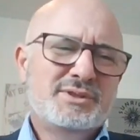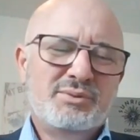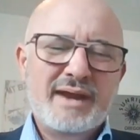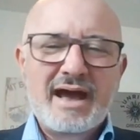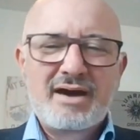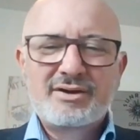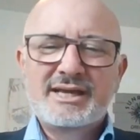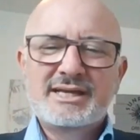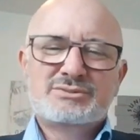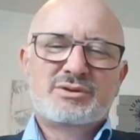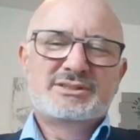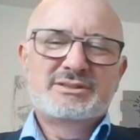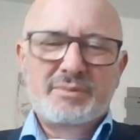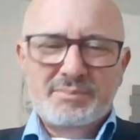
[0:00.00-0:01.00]
But the reality
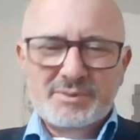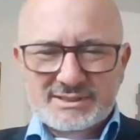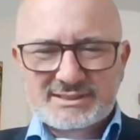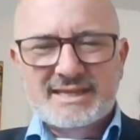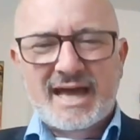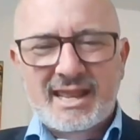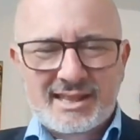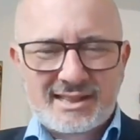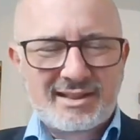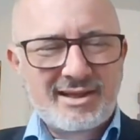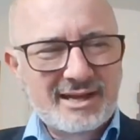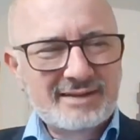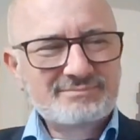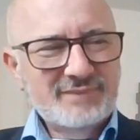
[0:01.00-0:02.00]
is when somebody puts a sign on
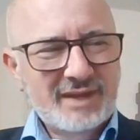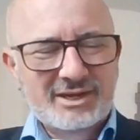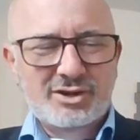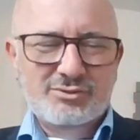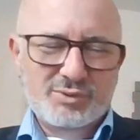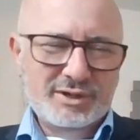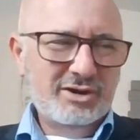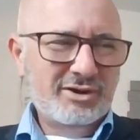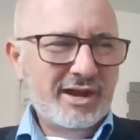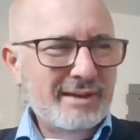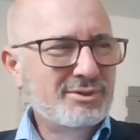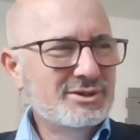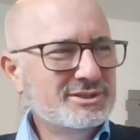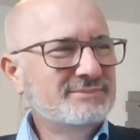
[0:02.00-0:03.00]
the lawn, one of
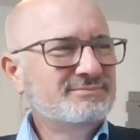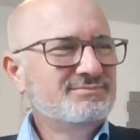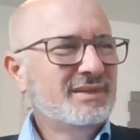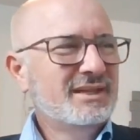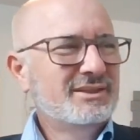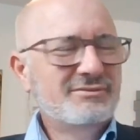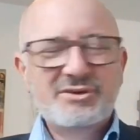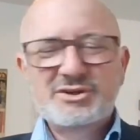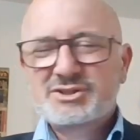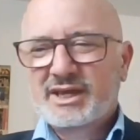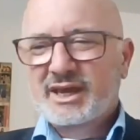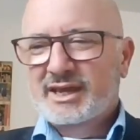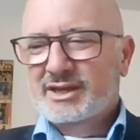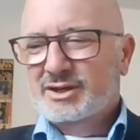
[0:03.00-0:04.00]
your neighbors, the
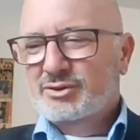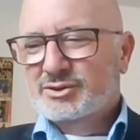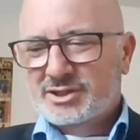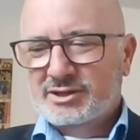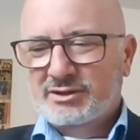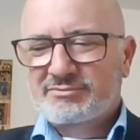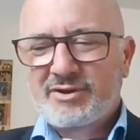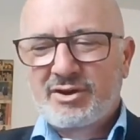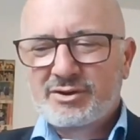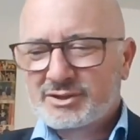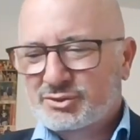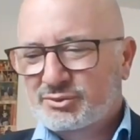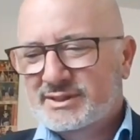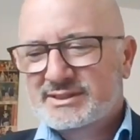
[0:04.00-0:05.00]
first thing you can do is on your
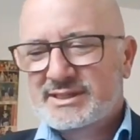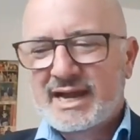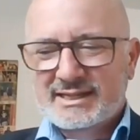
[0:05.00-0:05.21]
phone in three